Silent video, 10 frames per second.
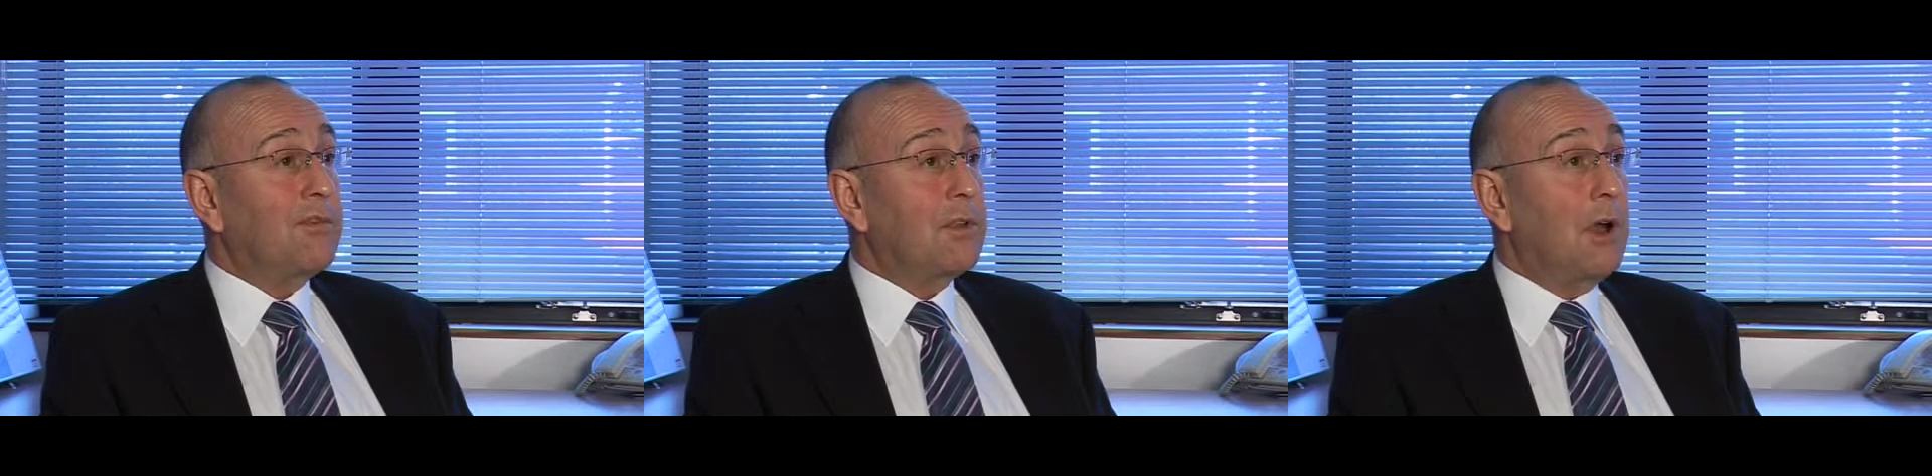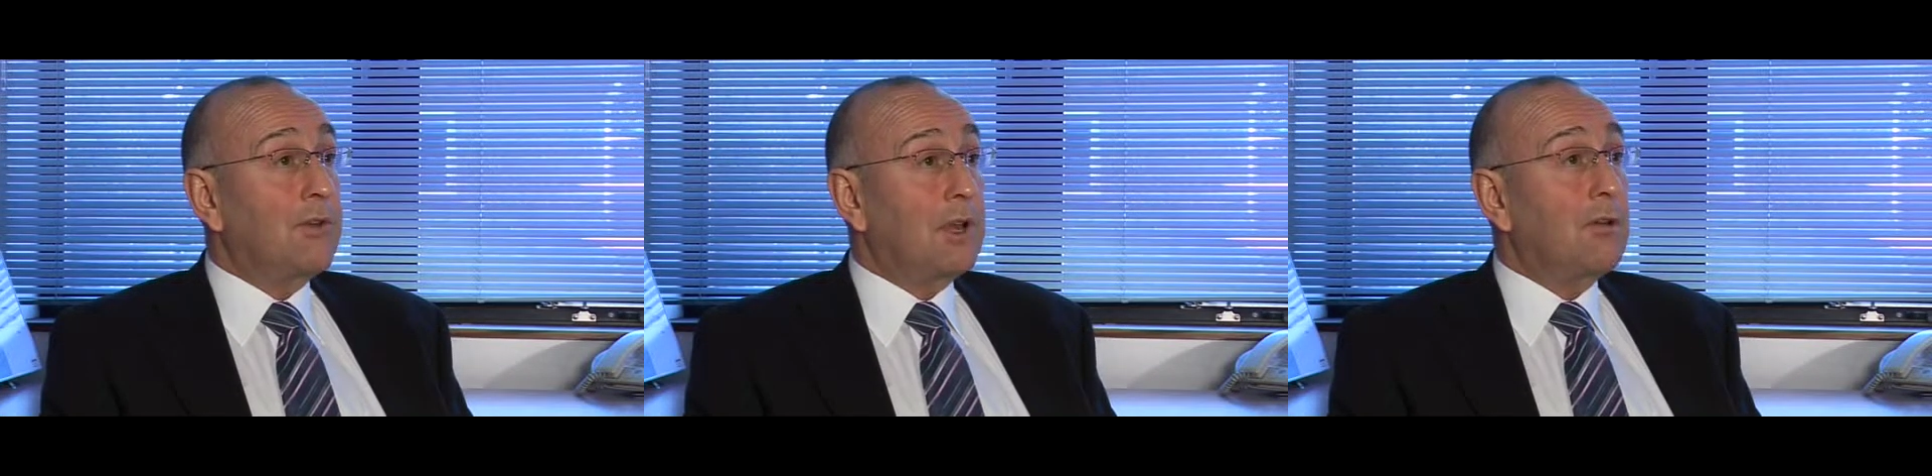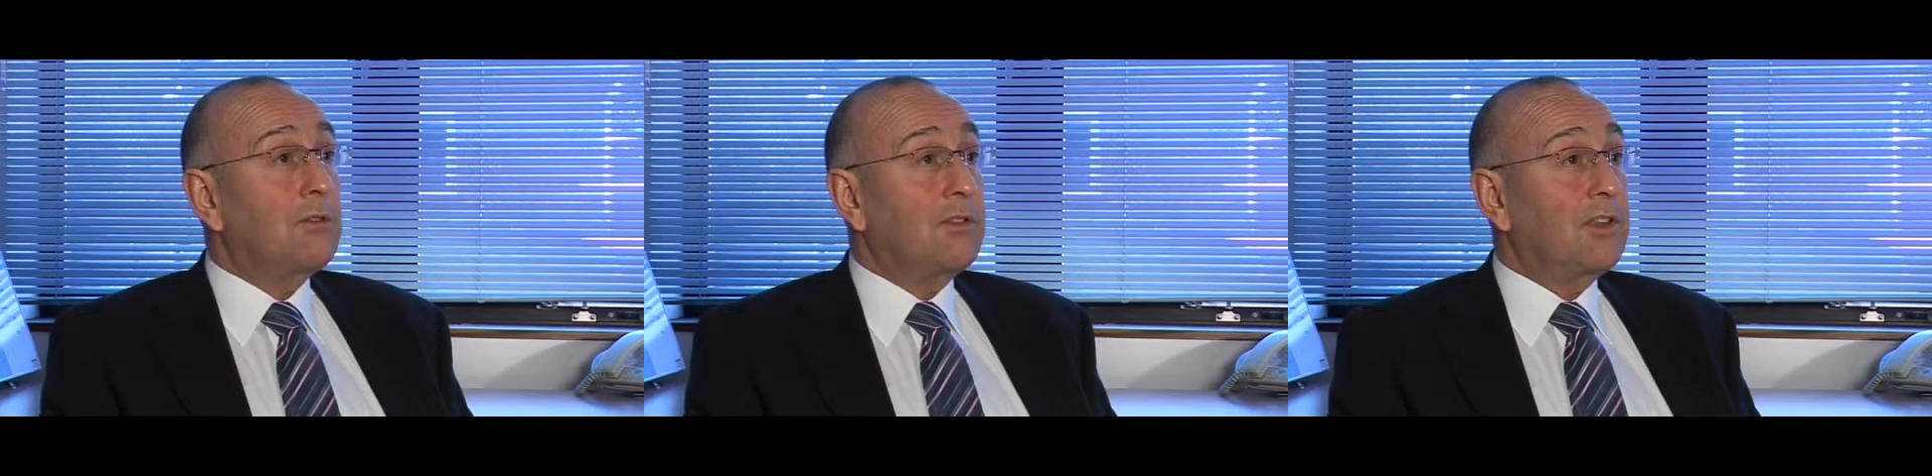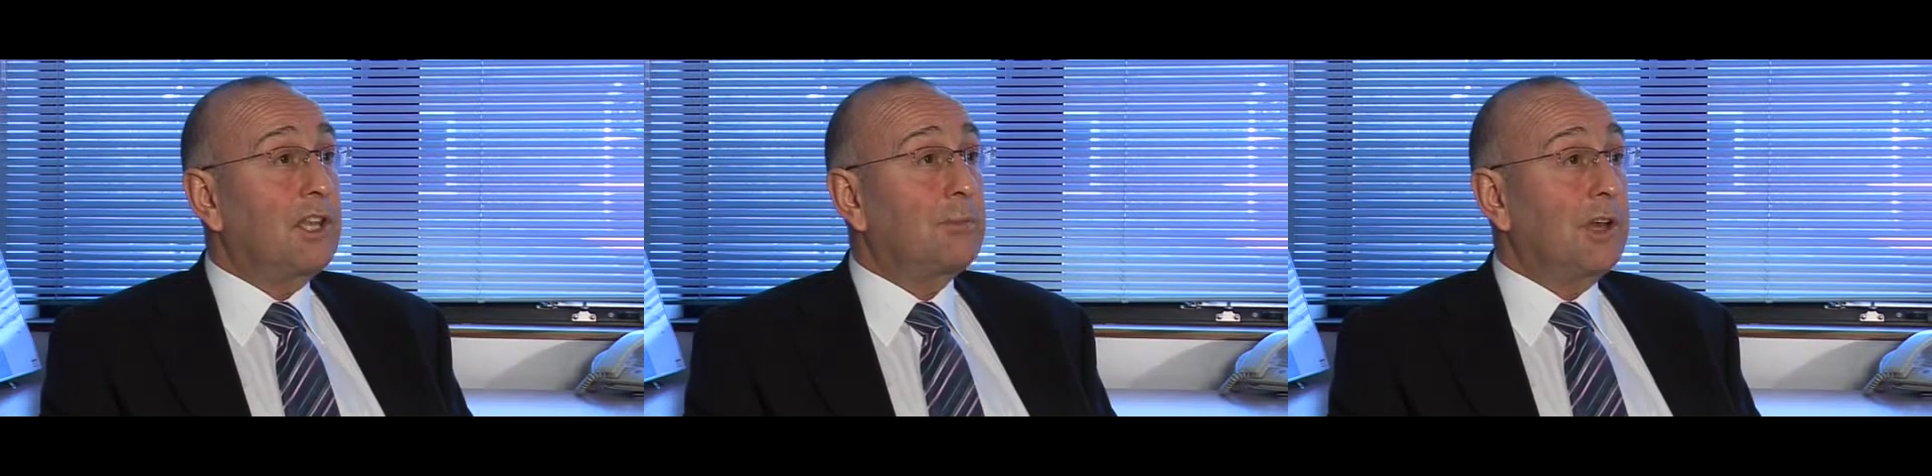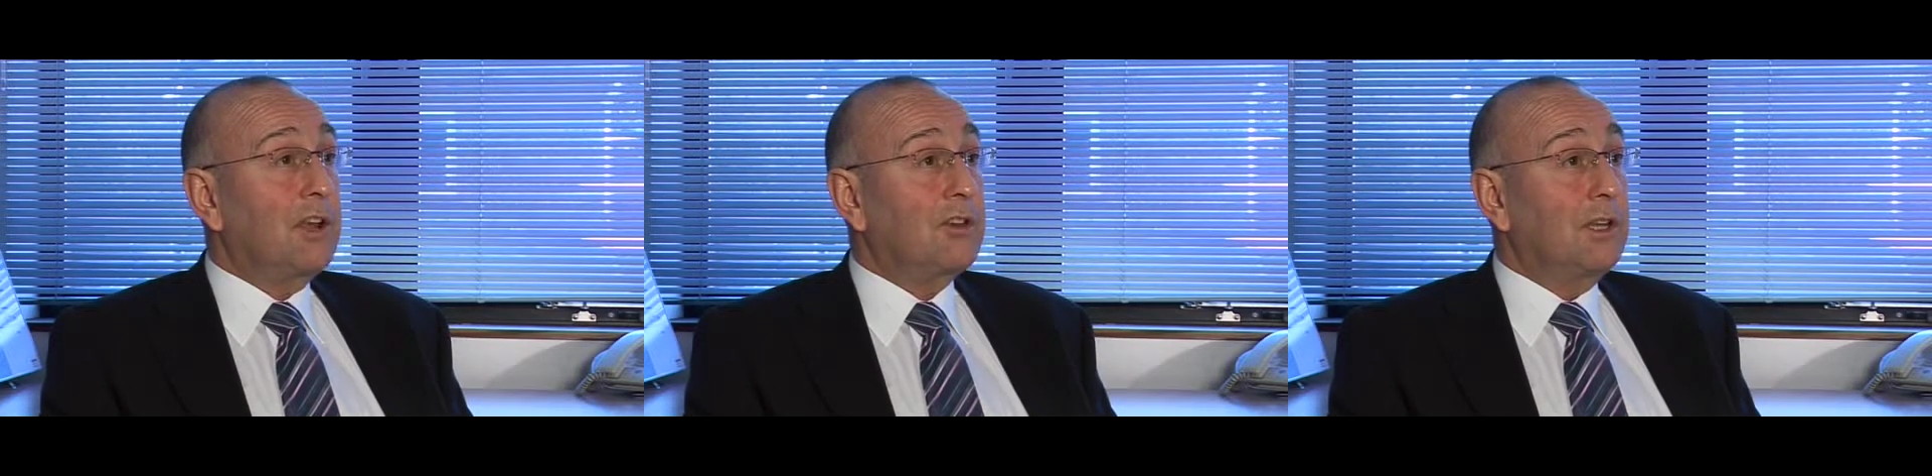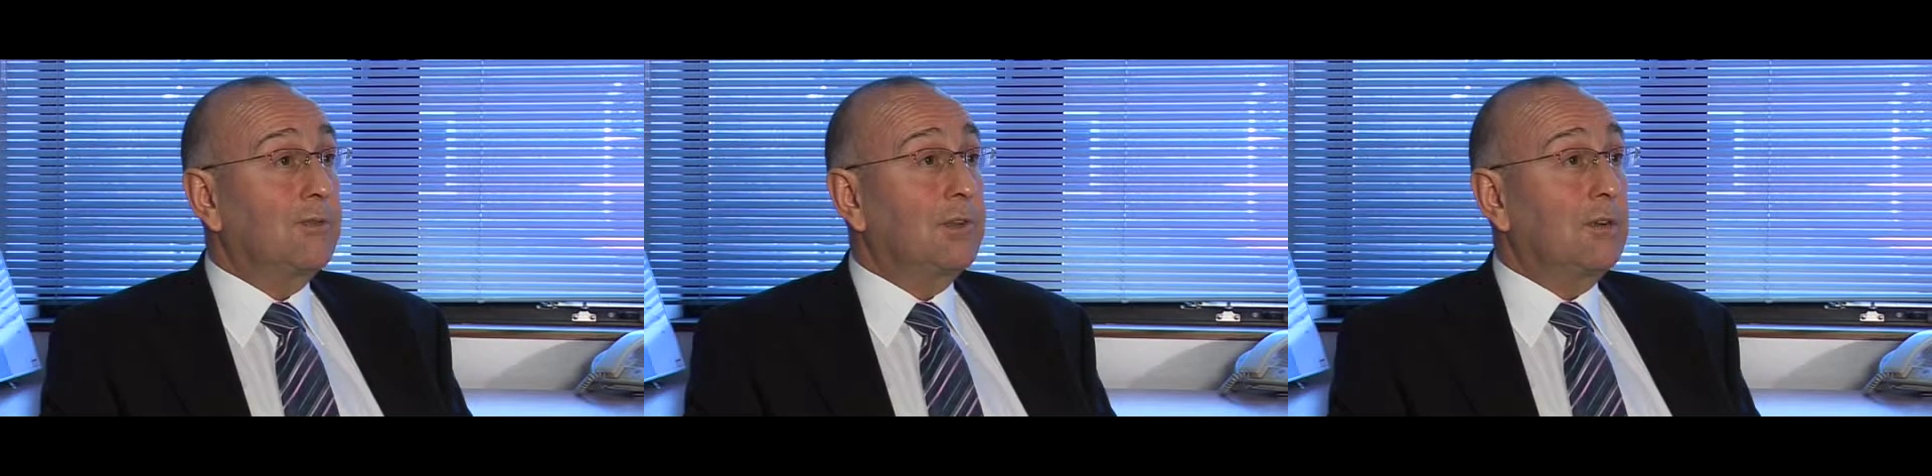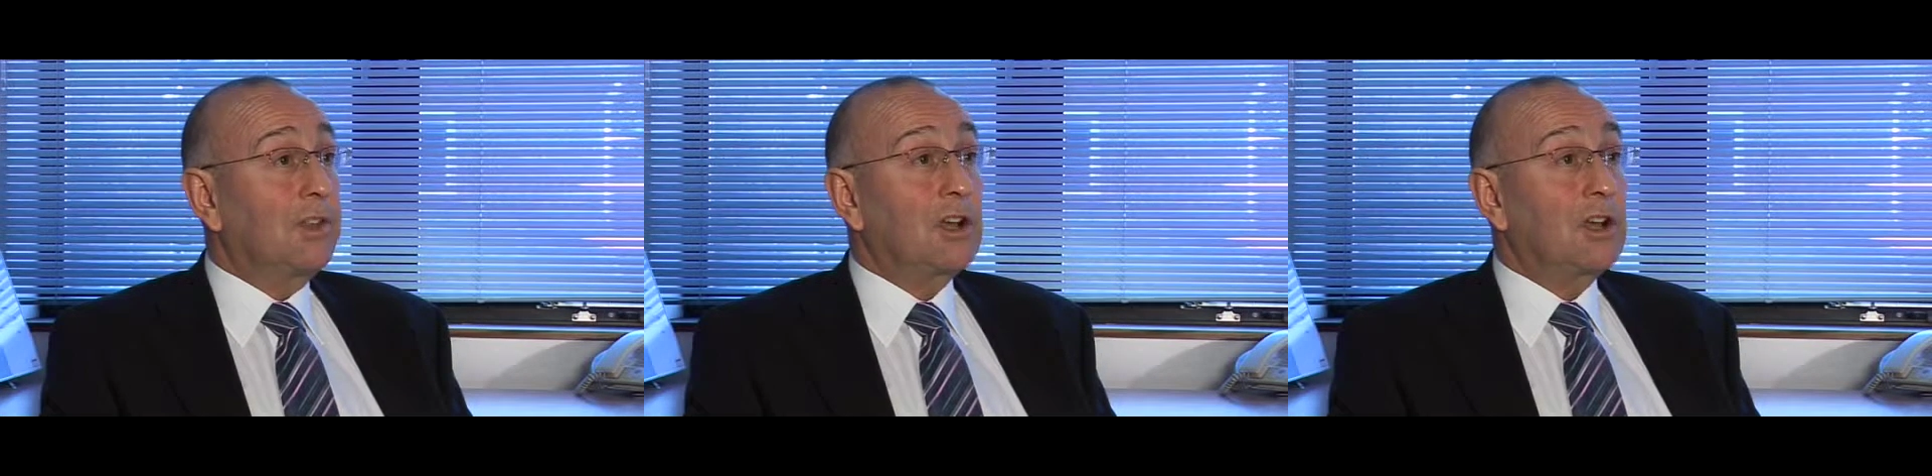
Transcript: of staff goes to see the patient in the field,